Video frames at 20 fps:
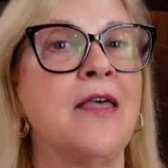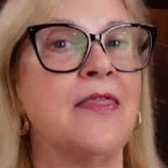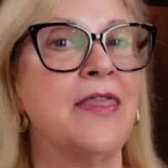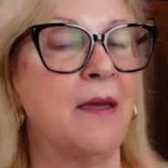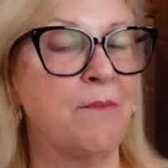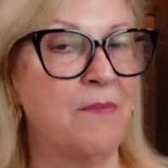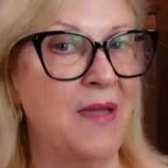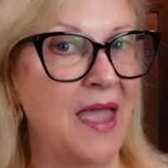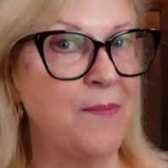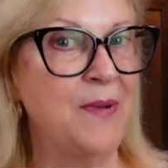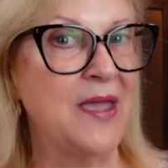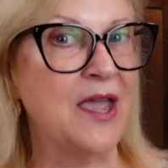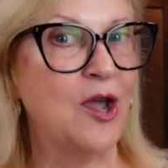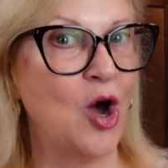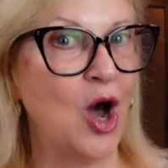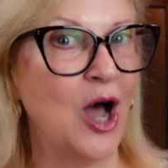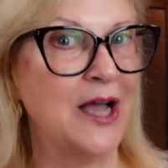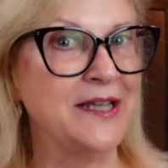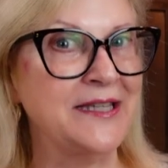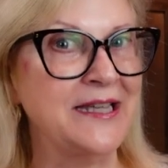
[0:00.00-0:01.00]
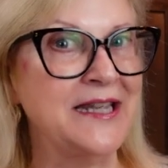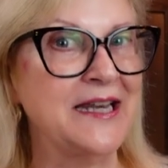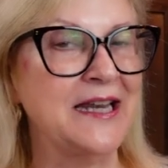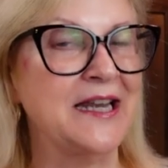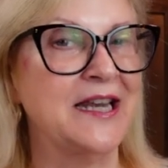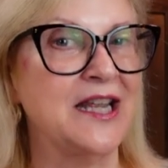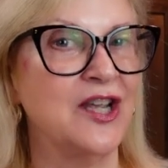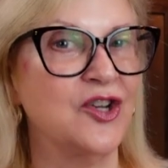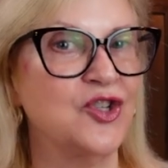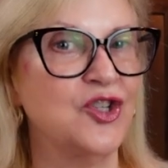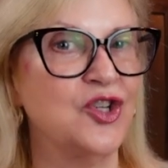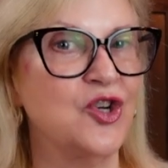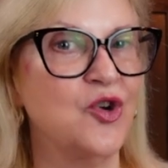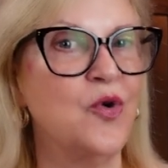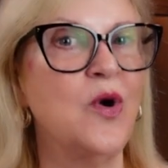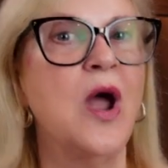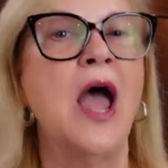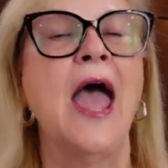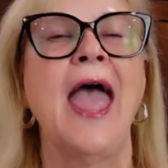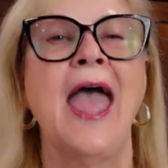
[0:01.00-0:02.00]
that may be causing an
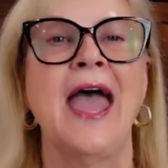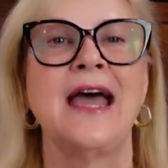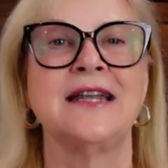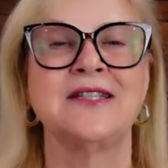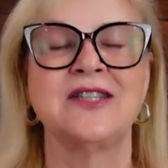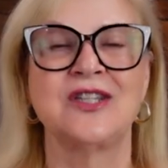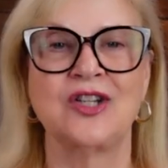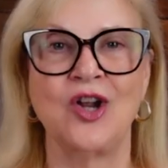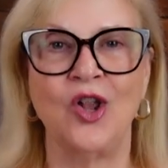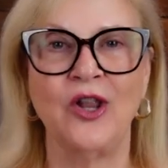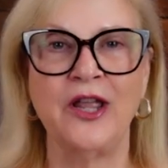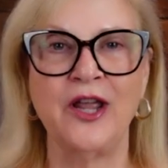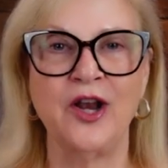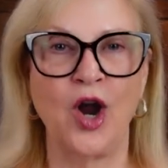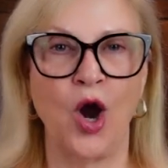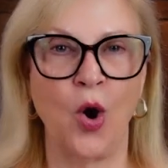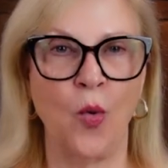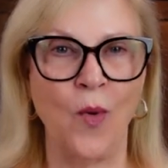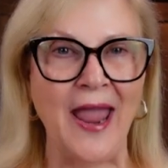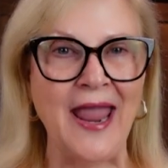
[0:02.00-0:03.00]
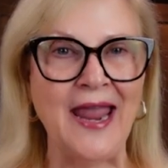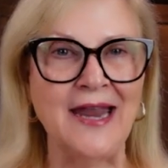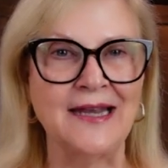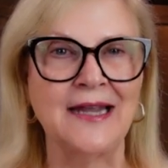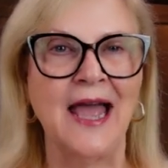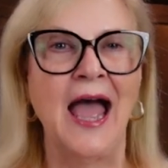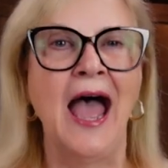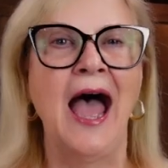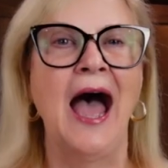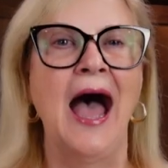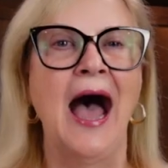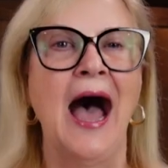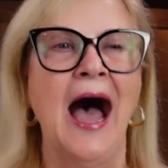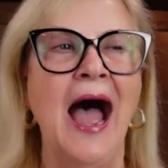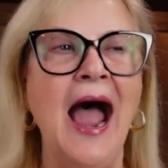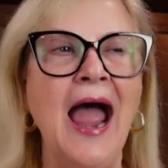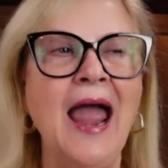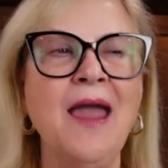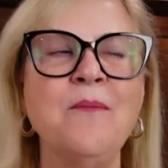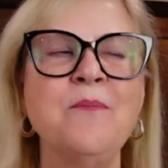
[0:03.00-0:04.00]
issue and stalling our weight?
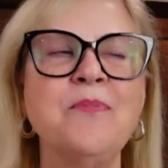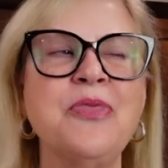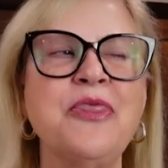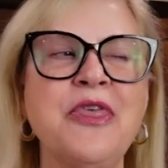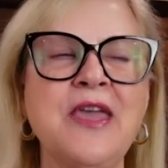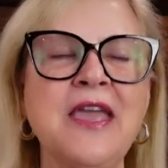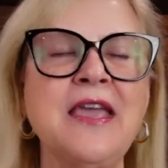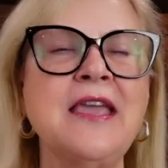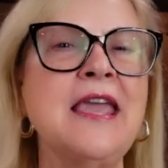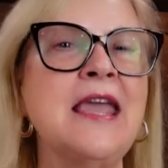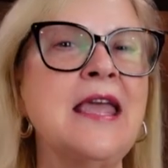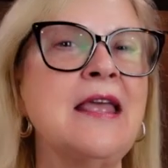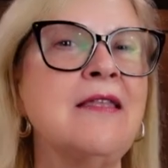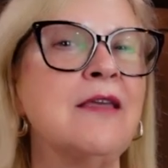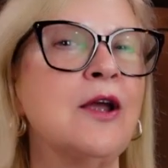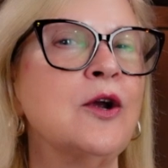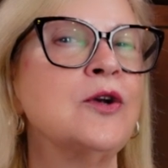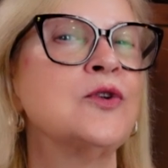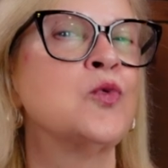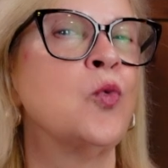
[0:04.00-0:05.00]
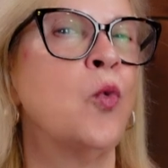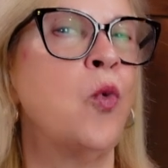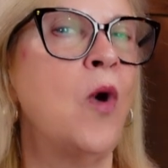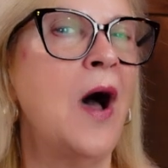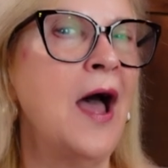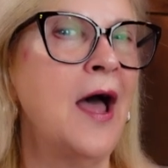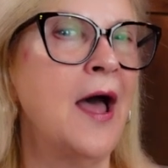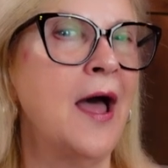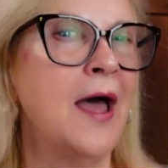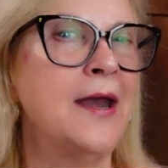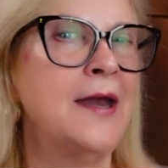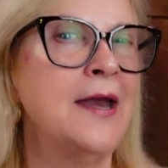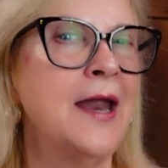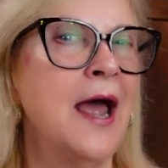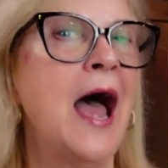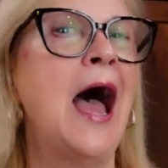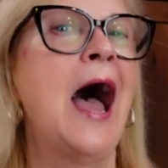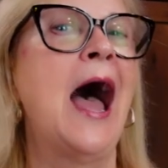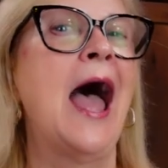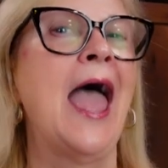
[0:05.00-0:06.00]
I'm thinking there's one,
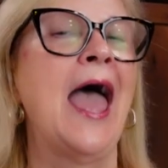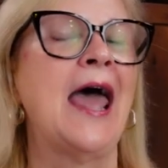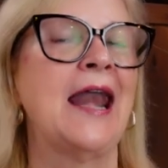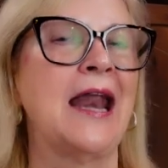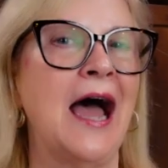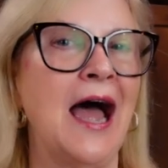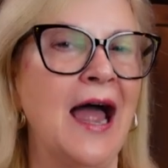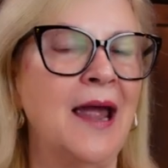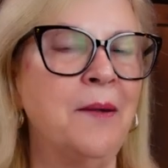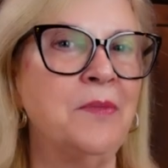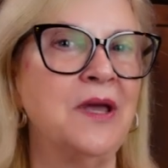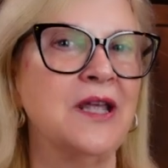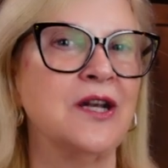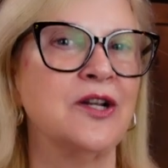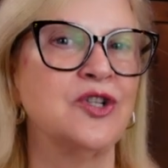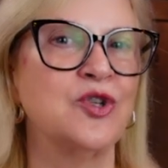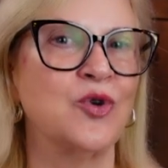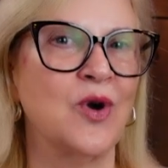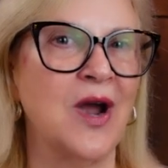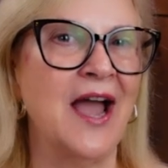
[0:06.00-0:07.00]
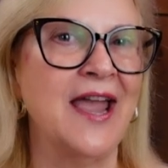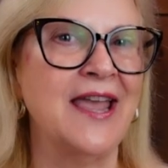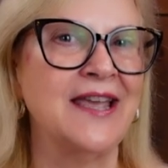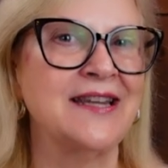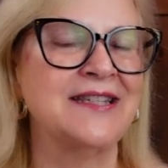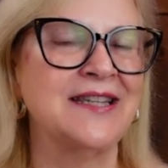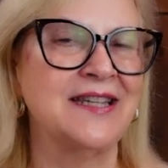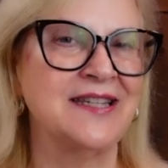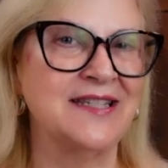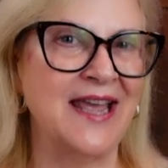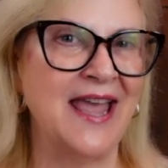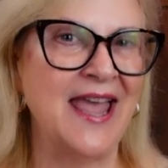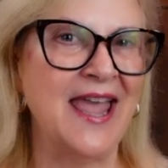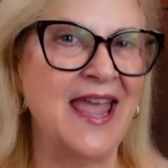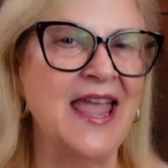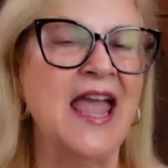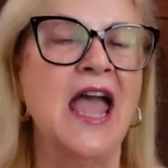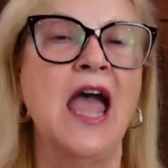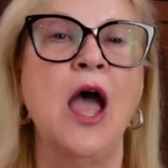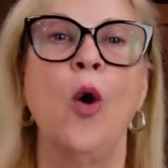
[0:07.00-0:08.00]
and I'm gonna try it
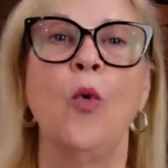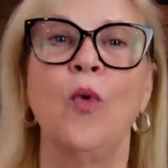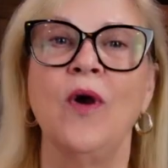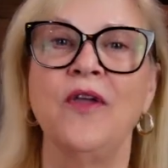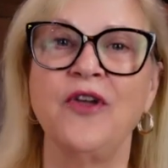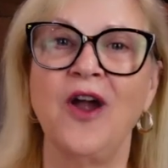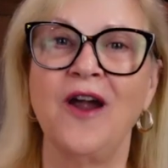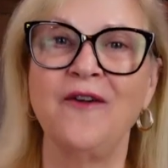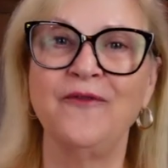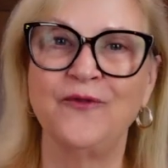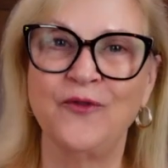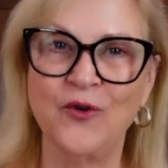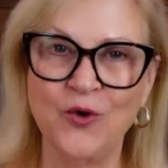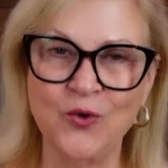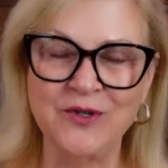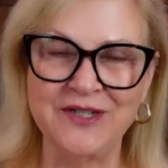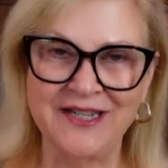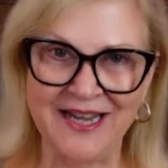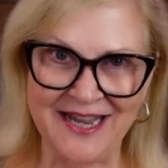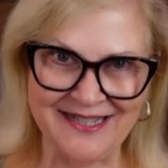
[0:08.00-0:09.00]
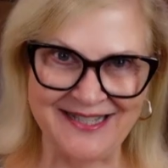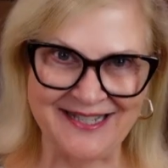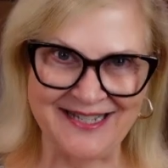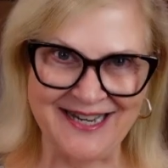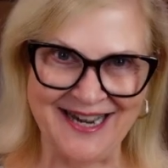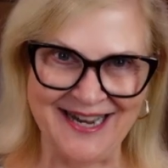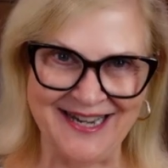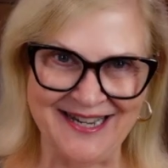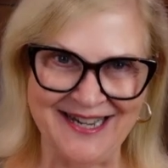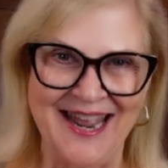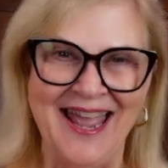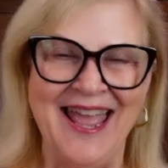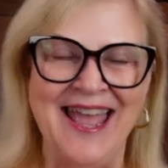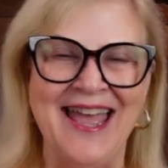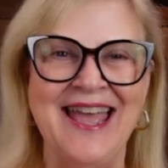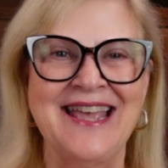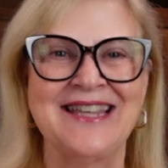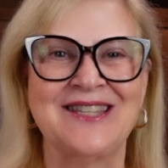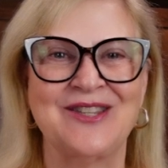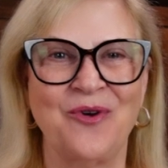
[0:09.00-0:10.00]
today with our food testing.
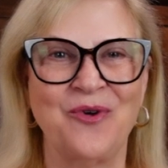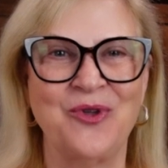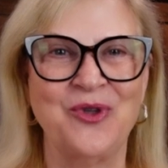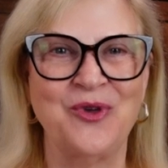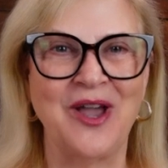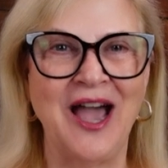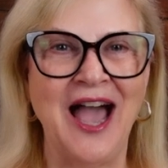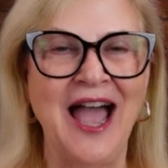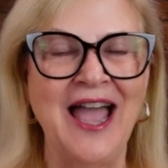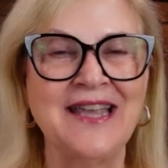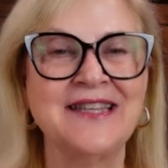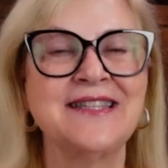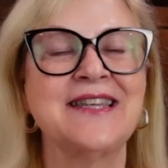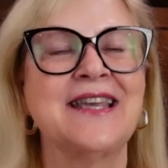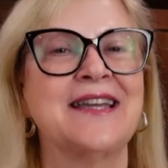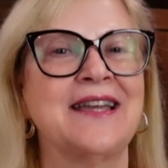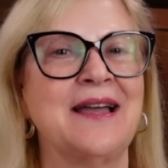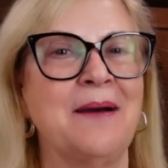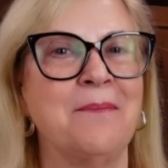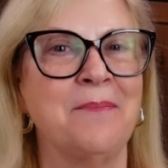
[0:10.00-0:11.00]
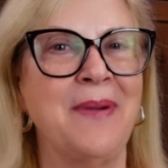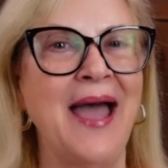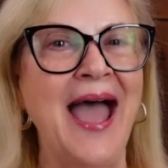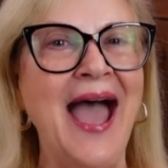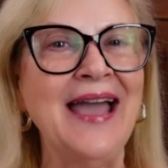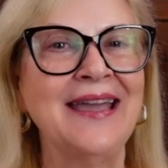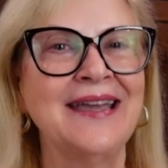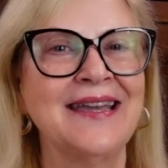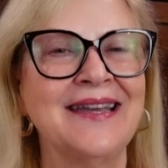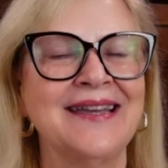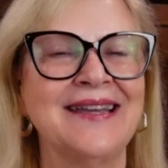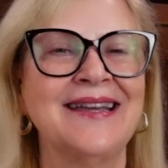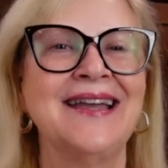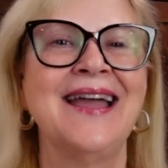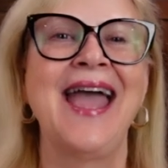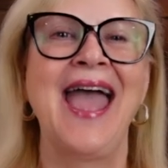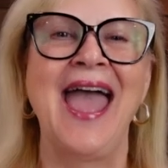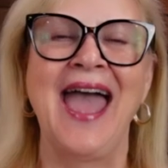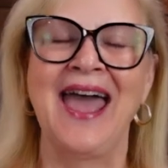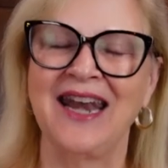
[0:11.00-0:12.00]
So, you guys, come back
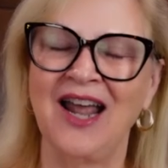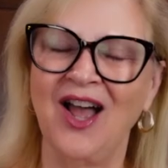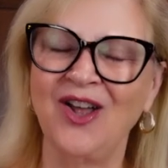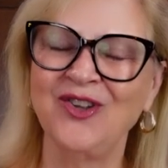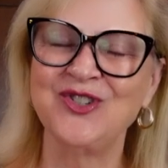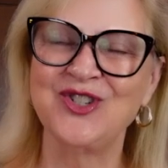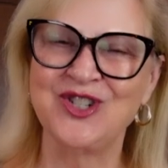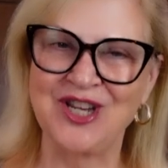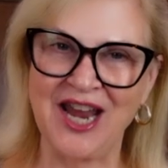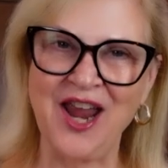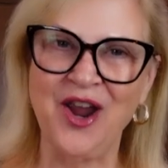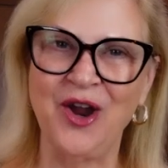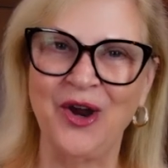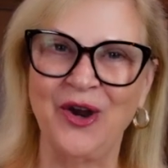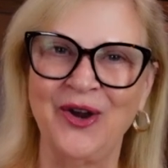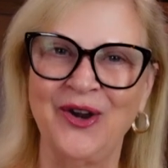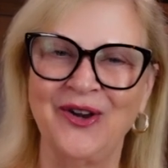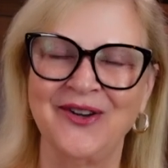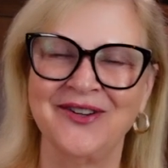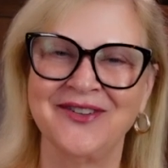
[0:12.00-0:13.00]
and I'll share.